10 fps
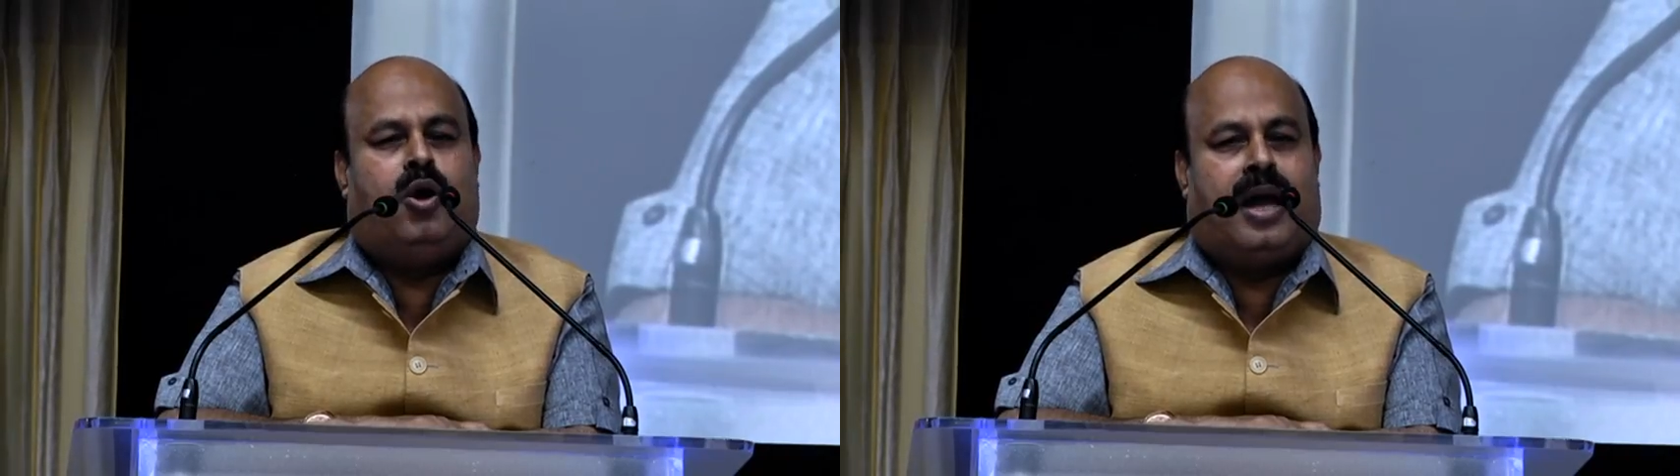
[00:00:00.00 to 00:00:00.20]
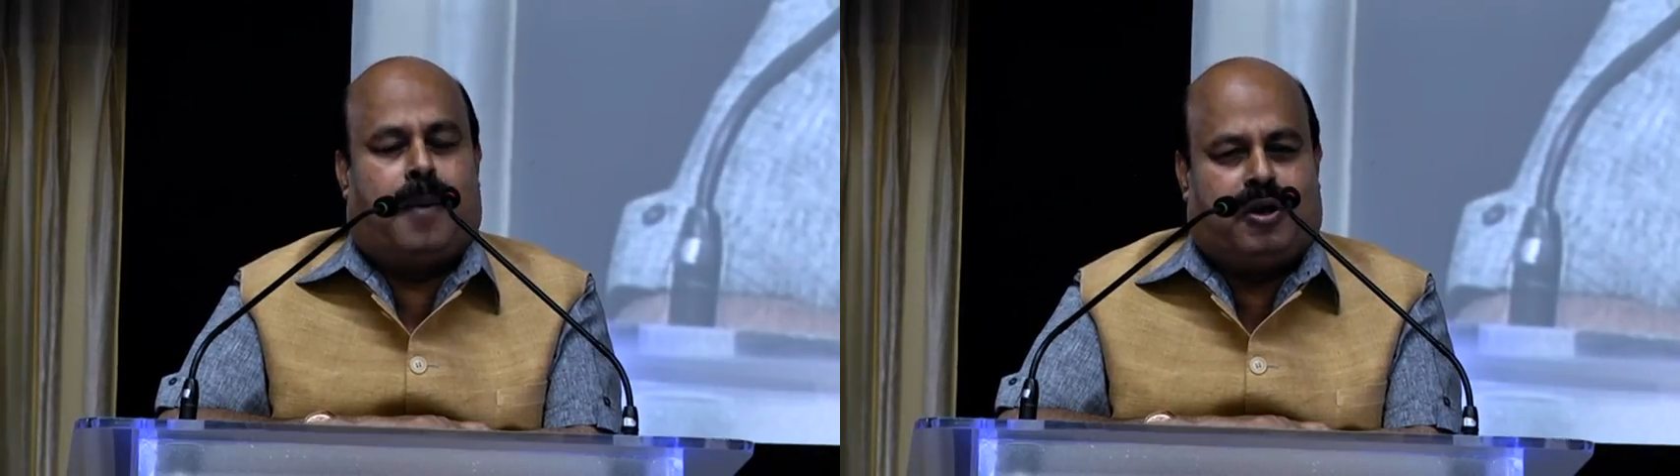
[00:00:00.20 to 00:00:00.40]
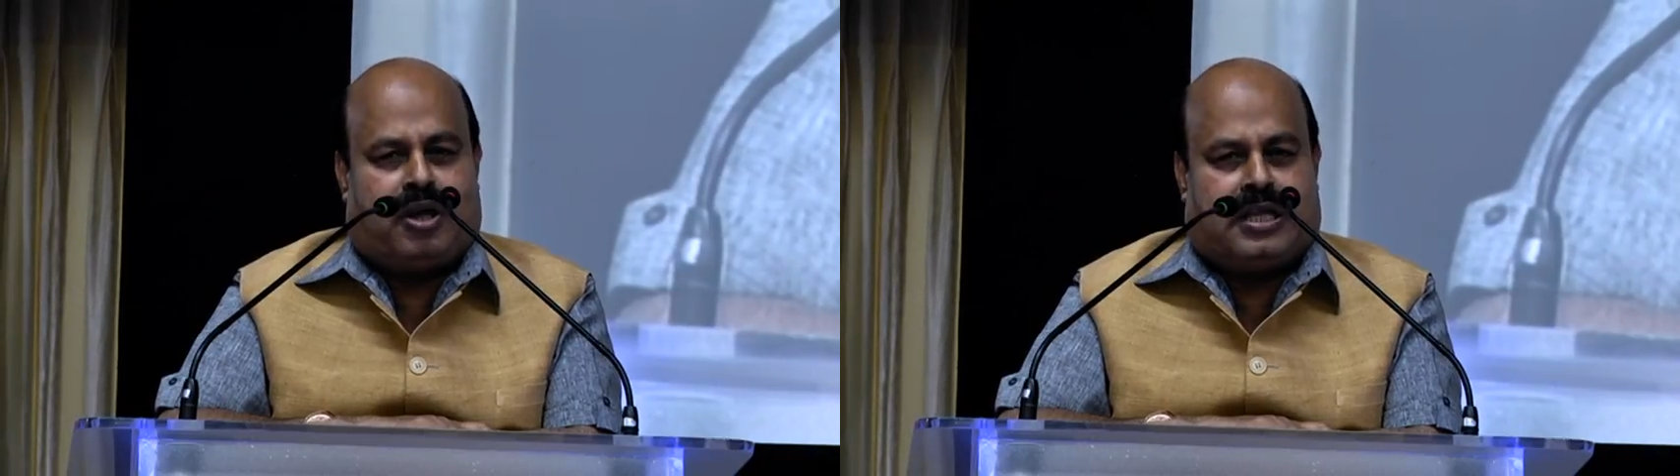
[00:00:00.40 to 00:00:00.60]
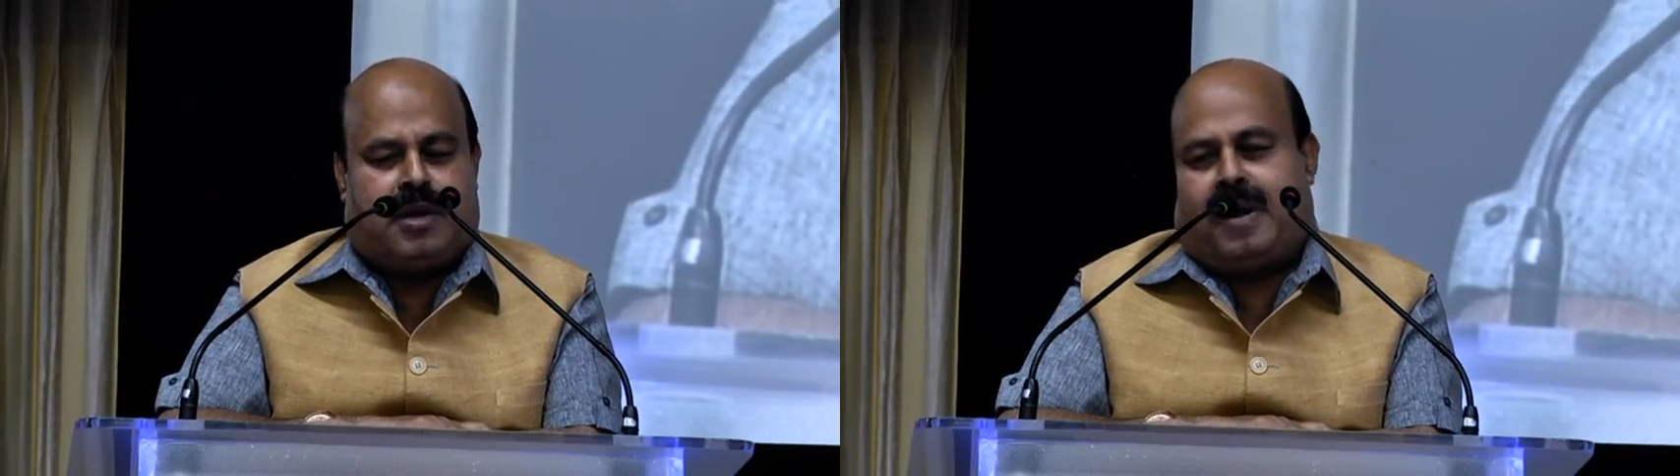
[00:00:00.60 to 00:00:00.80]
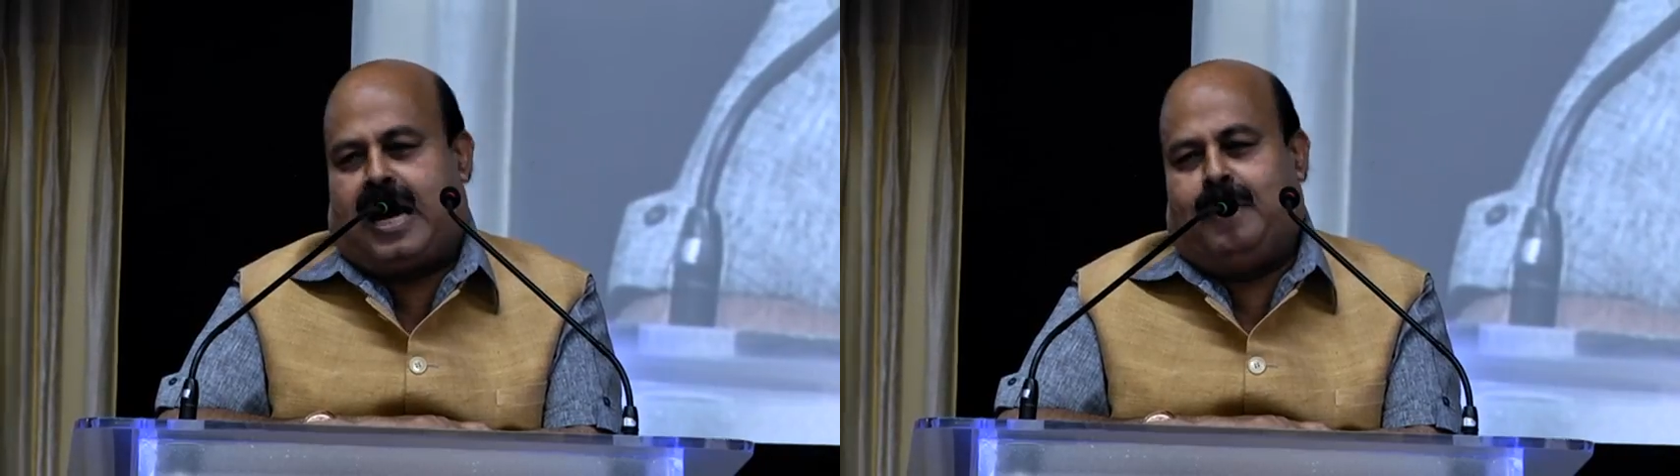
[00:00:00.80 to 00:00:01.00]
efficiency
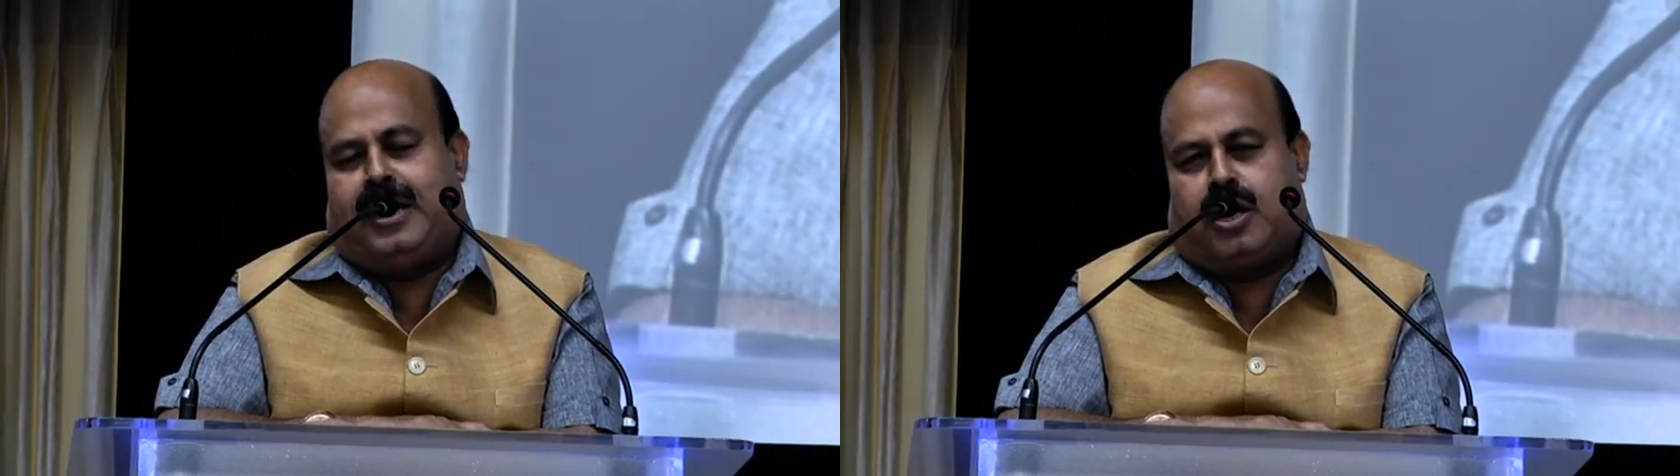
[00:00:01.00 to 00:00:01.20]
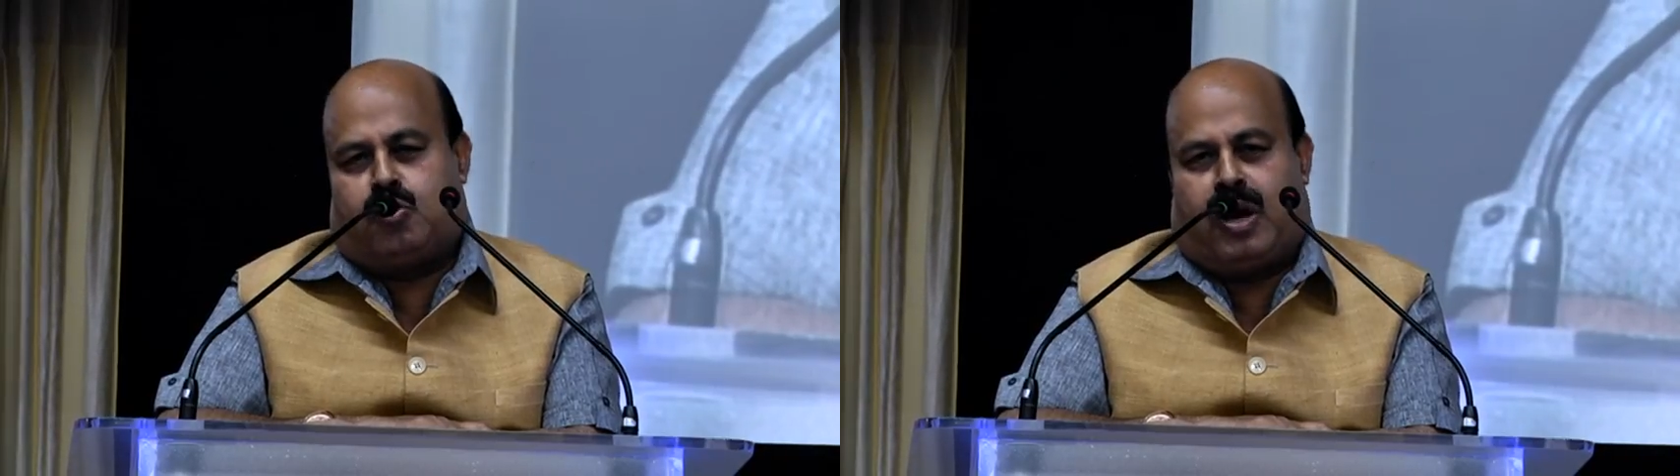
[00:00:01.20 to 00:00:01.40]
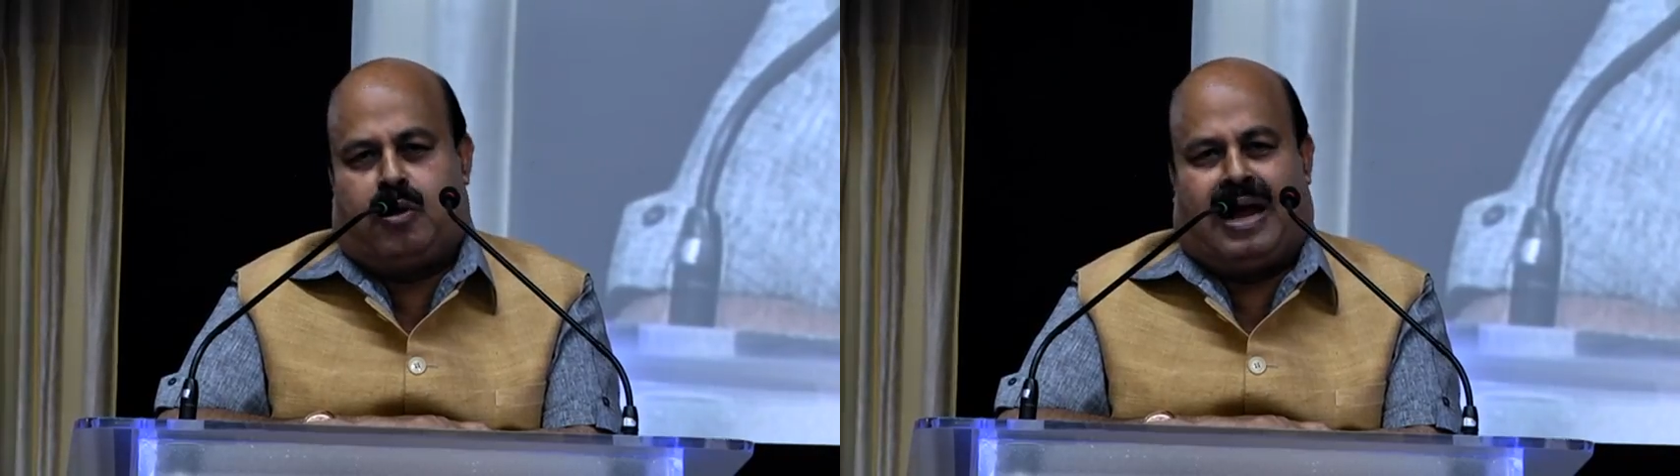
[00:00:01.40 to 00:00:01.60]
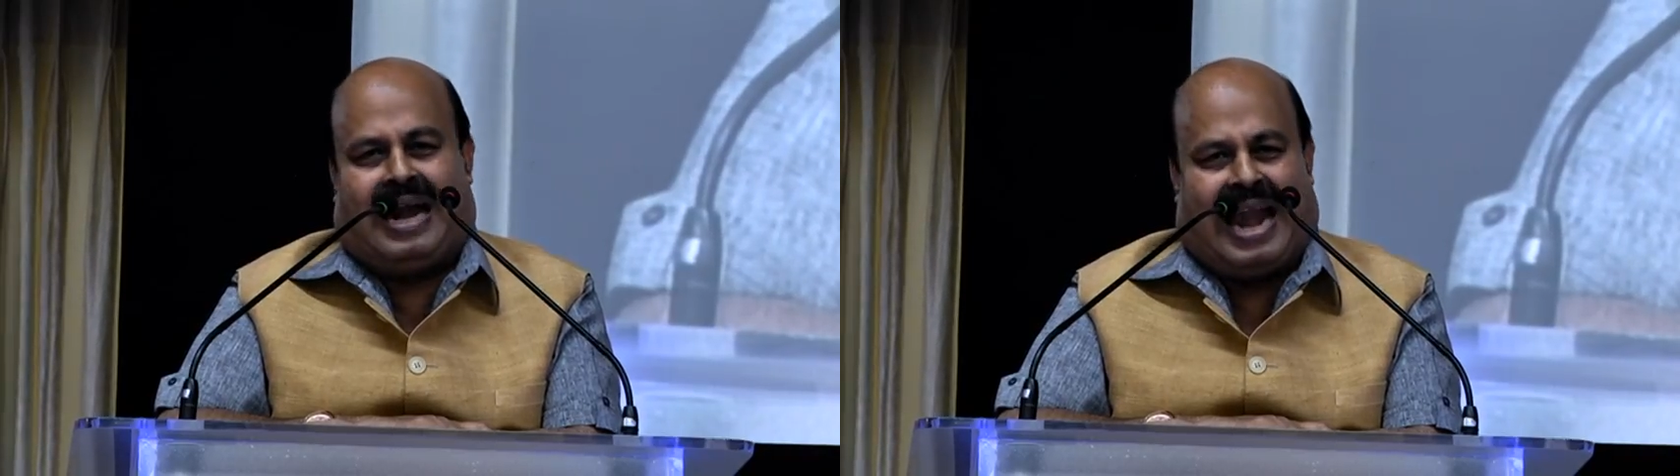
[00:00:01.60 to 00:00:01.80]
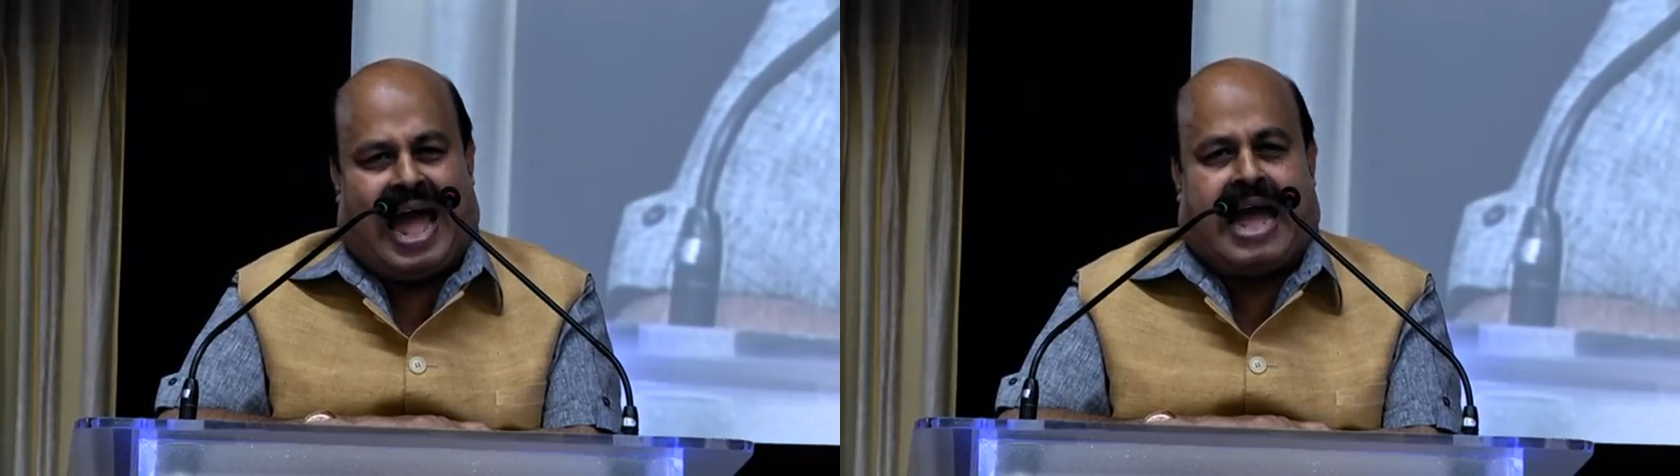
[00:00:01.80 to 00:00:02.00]
parameters where we are
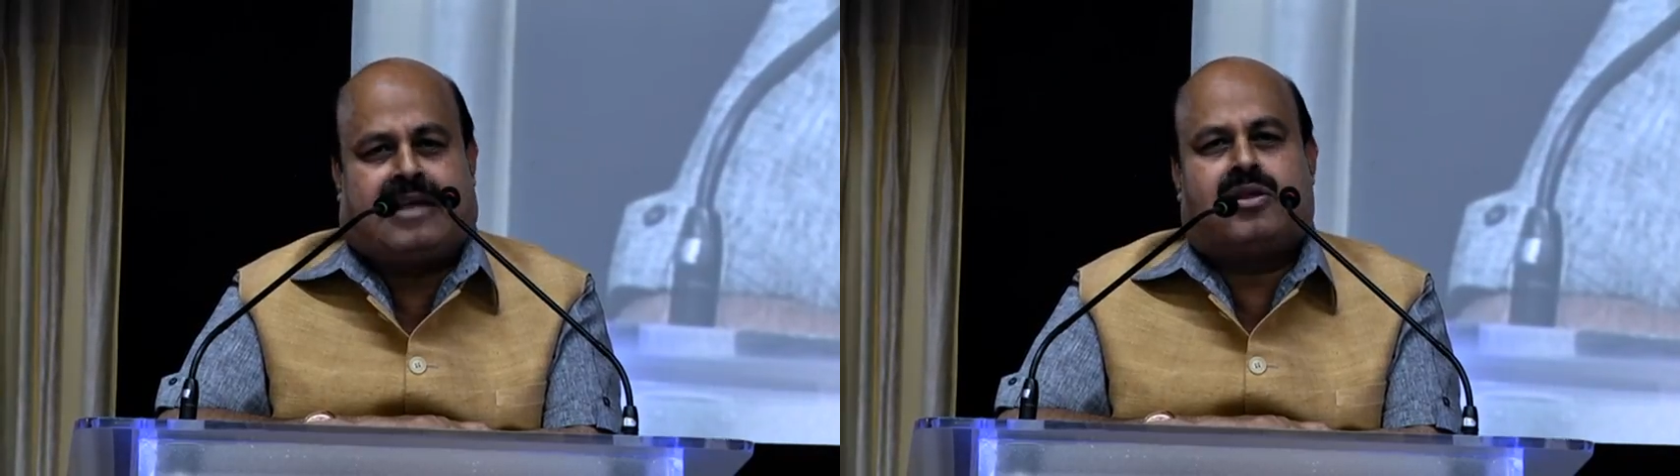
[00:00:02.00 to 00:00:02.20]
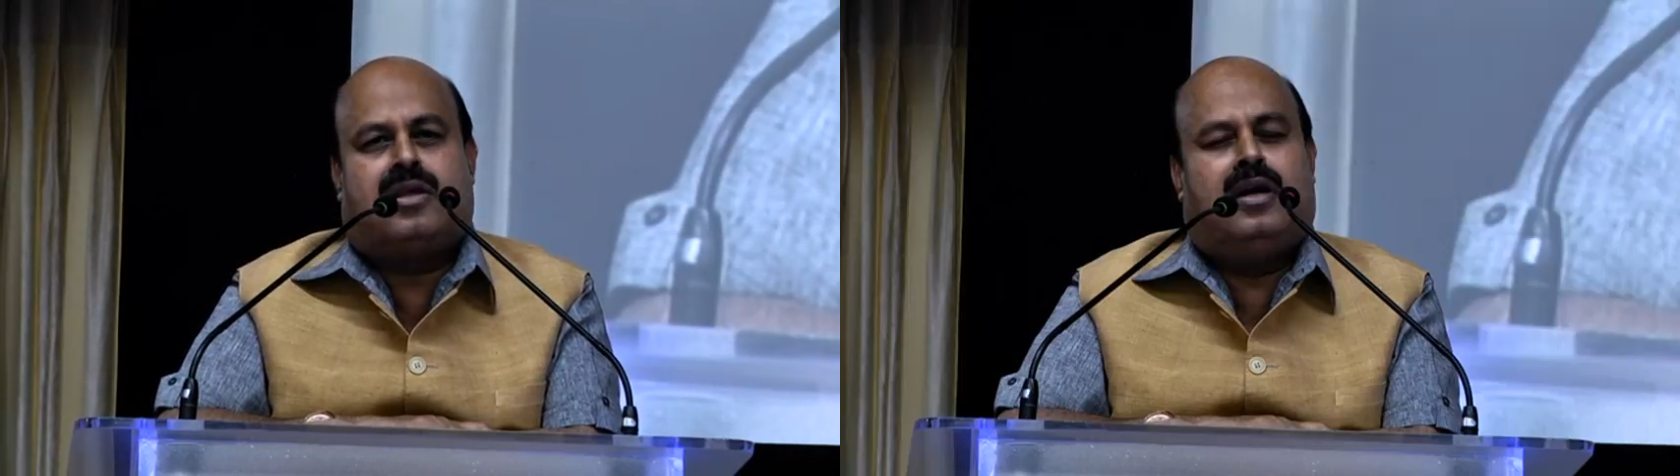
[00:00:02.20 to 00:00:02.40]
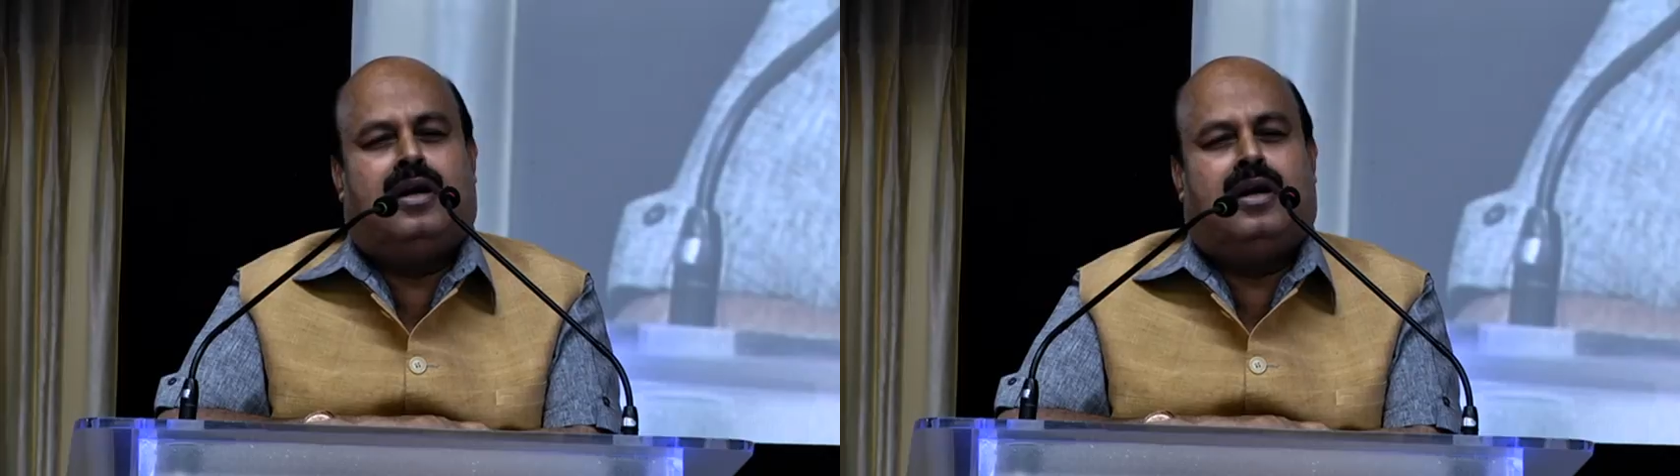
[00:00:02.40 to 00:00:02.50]
lax,